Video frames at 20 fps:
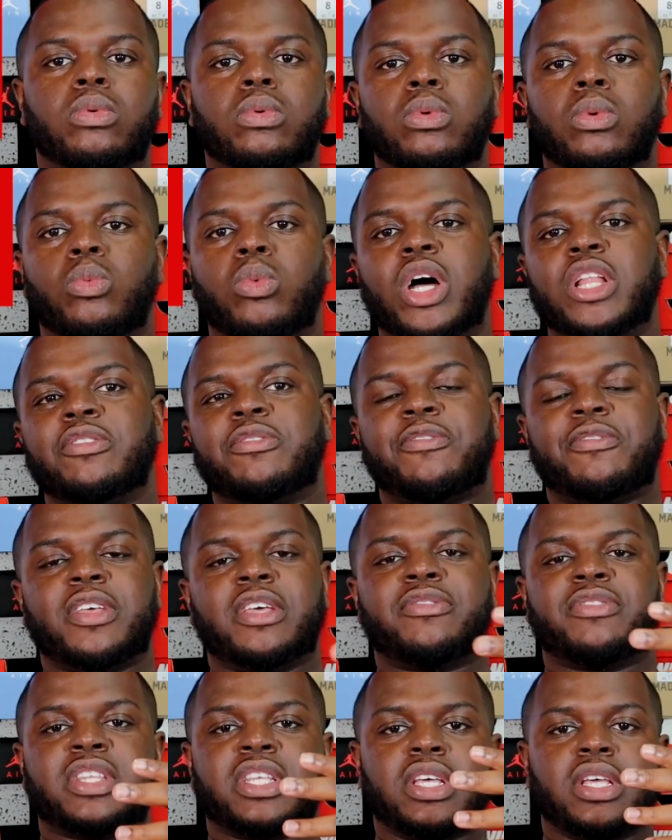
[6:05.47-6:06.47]

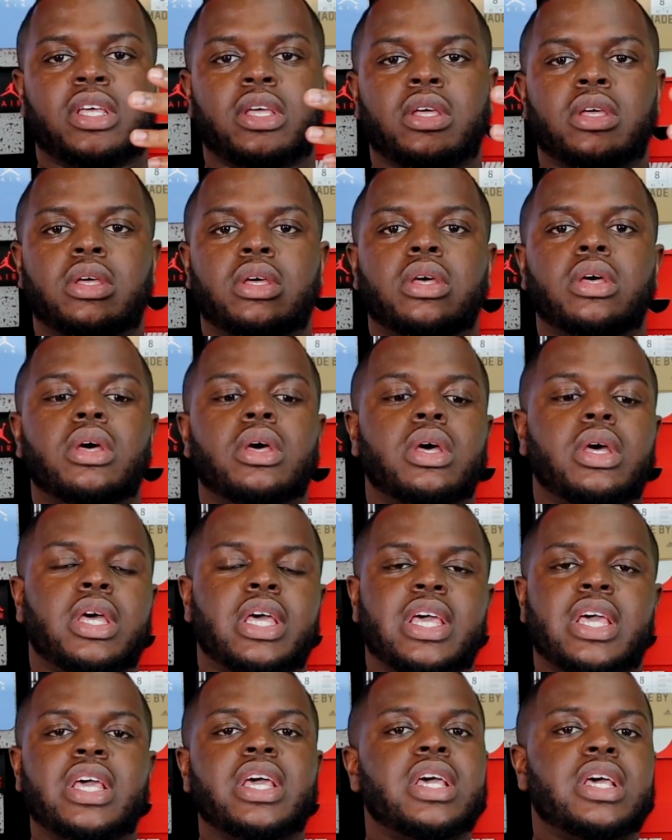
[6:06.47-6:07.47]
$150
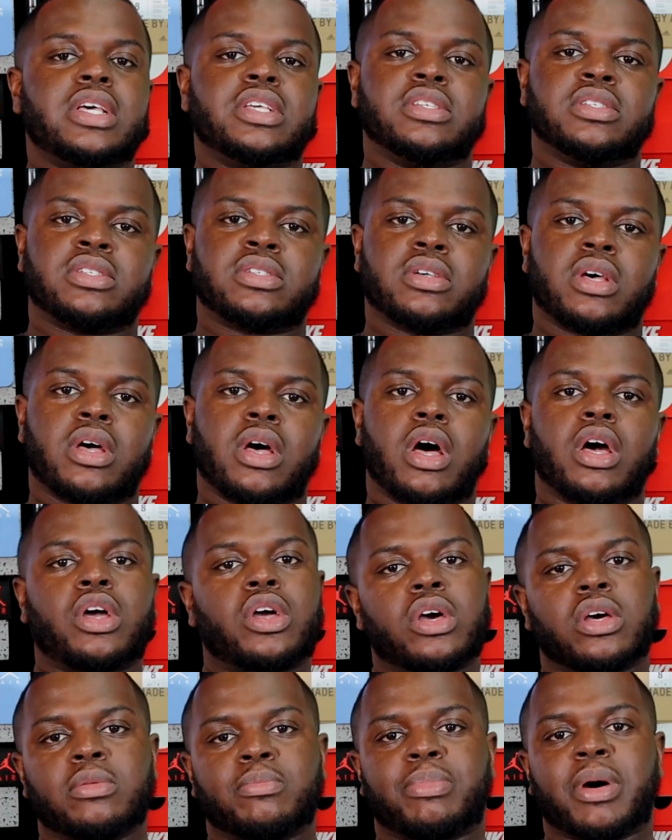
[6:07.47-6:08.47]
is a
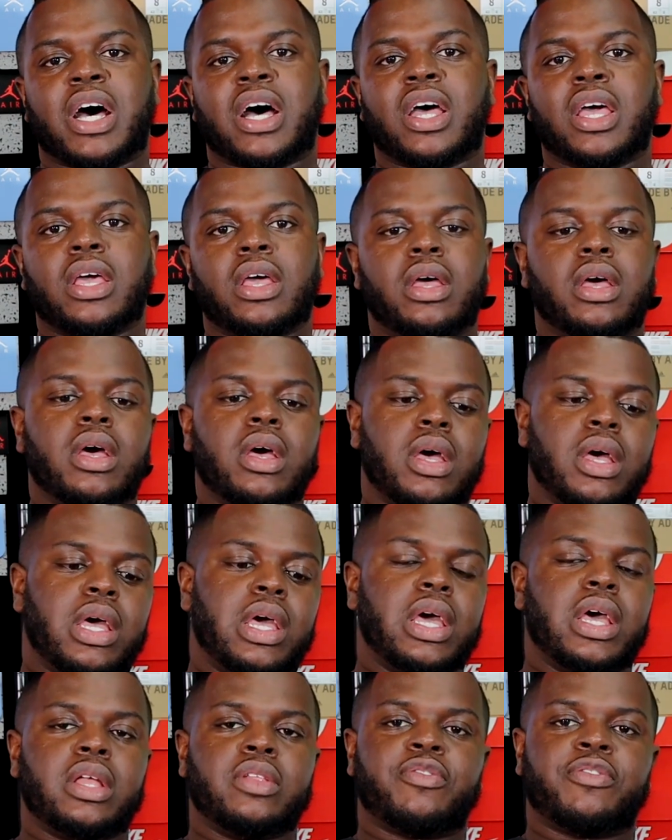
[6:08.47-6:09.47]
good buy.
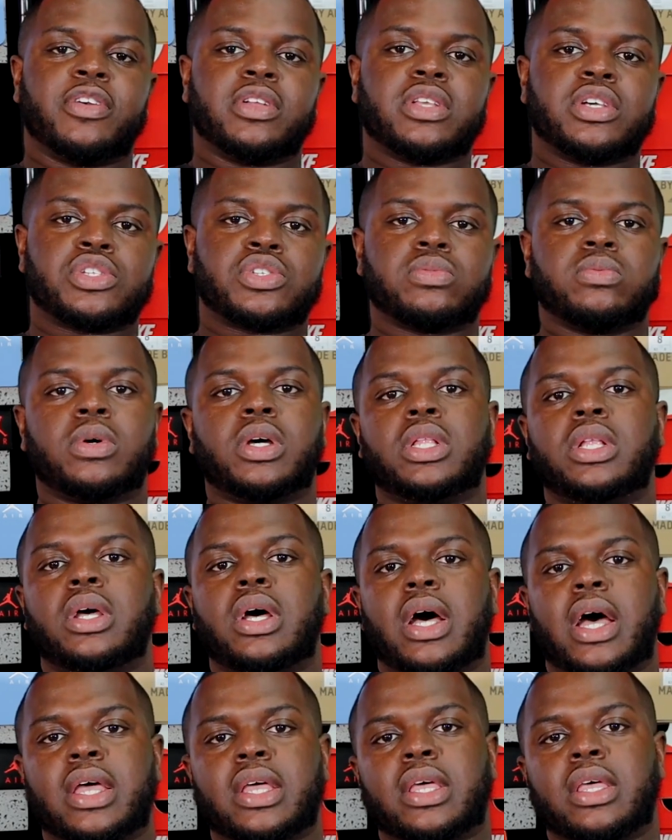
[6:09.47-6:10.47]
And for this one,
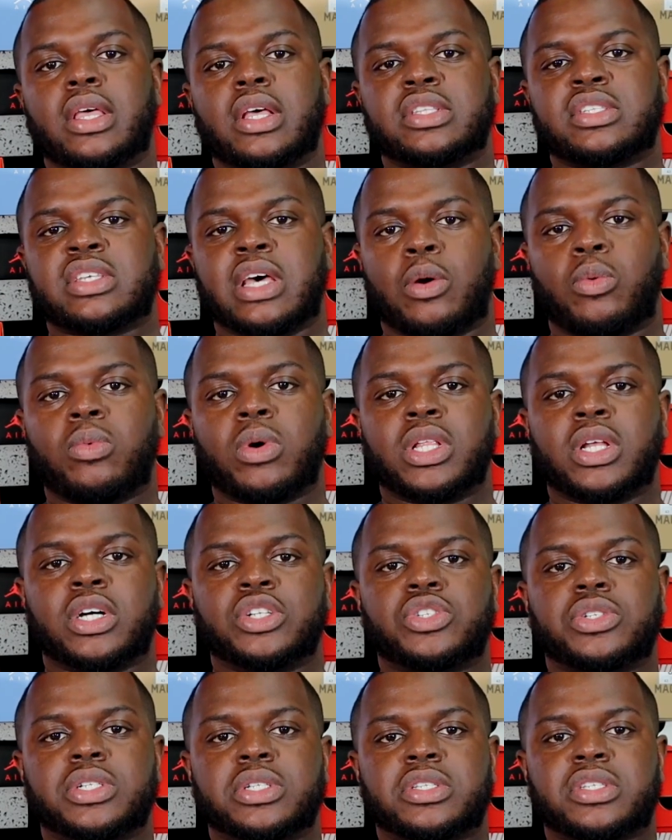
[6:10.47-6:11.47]
it's at
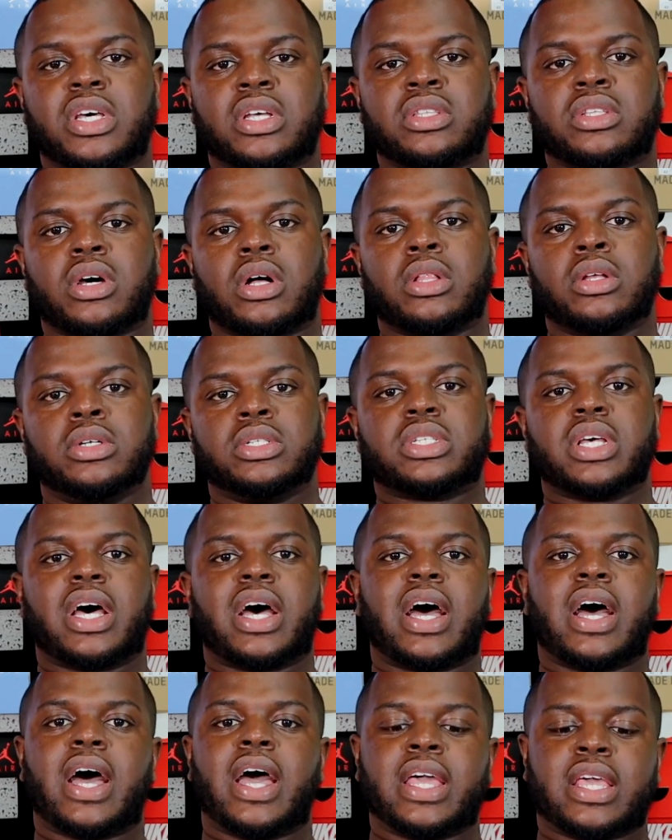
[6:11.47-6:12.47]
$110.
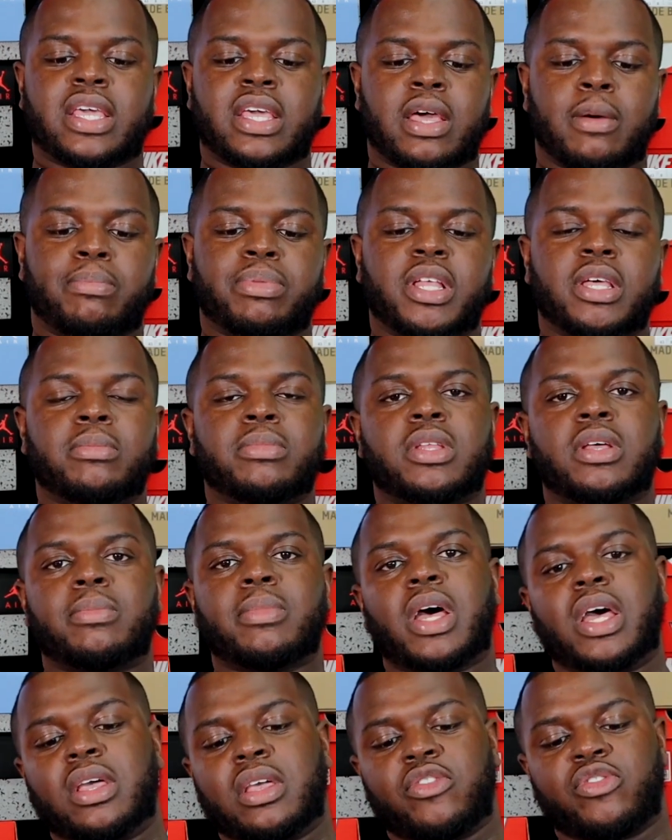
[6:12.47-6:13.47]
I can't blame them.
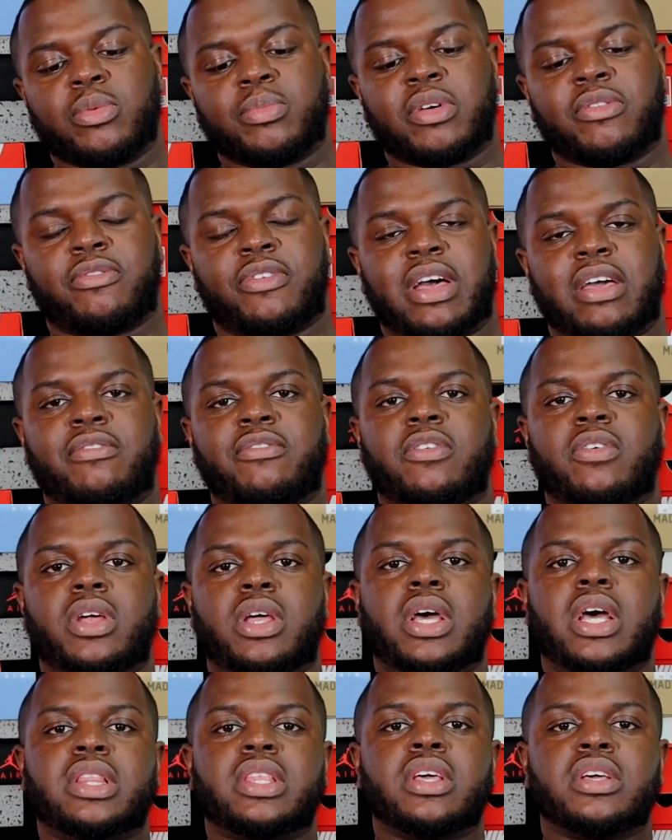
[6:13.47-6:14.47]
I give them a 5 for
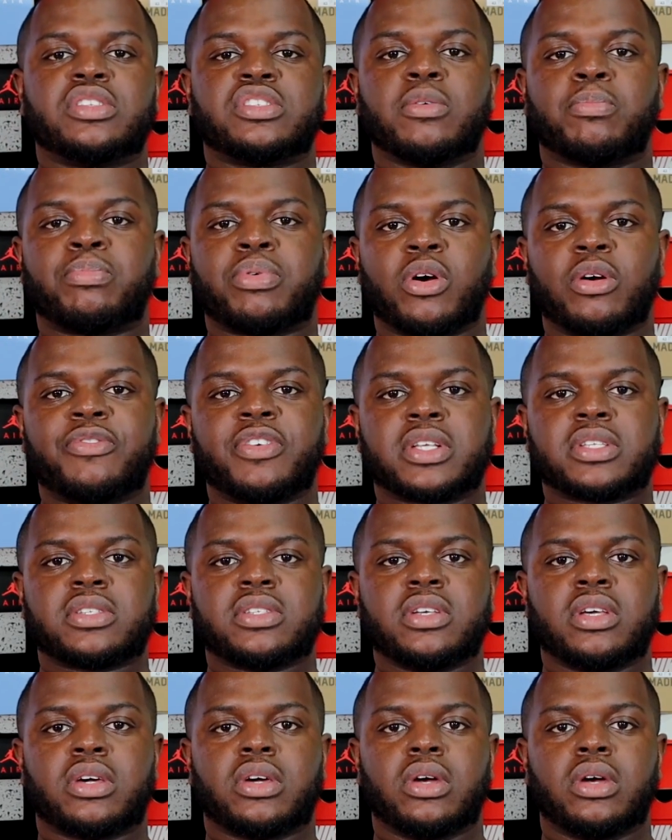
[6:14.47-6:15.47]
it. I think it's a perfect
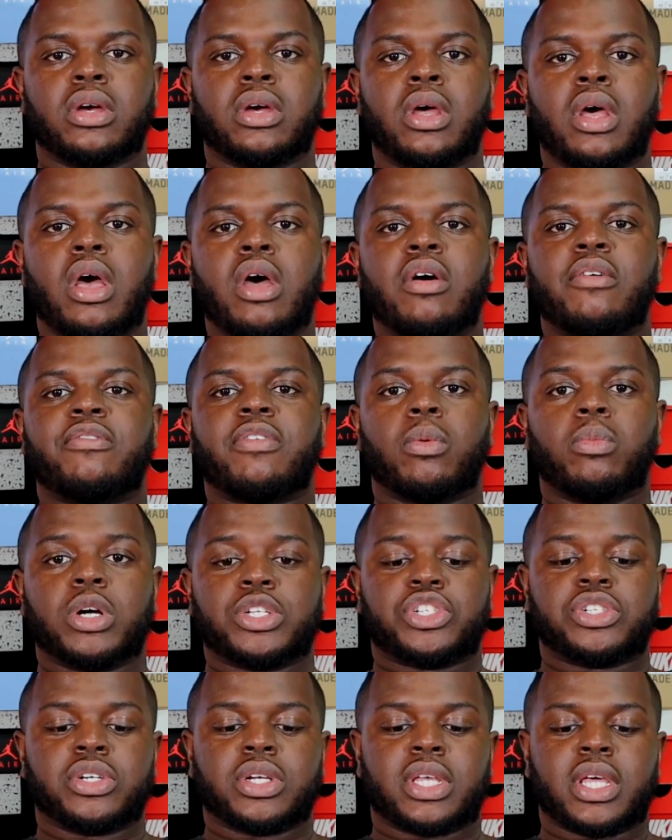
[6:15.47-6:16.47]
sneaker for
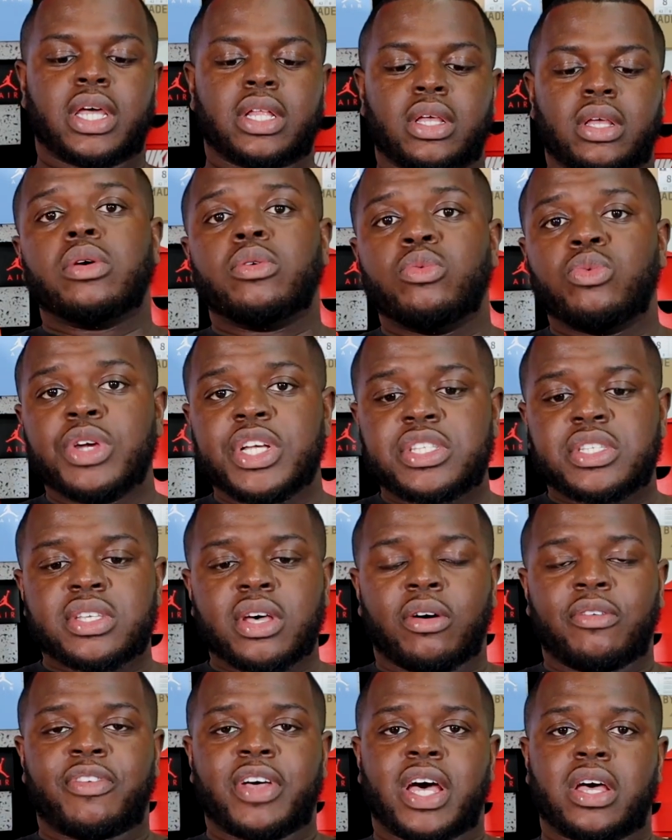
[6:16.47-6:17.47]
what you're getting.
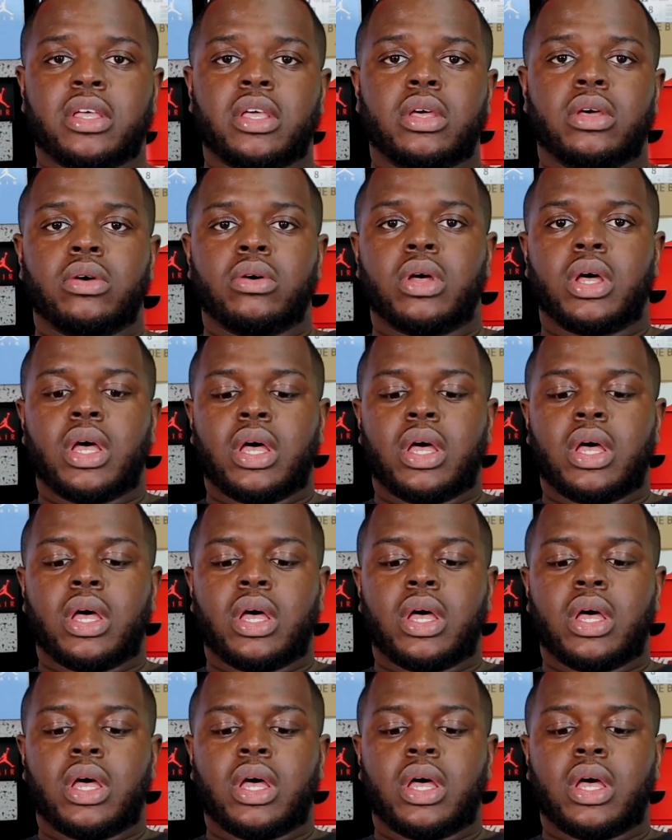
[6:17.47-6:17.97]
Resale value.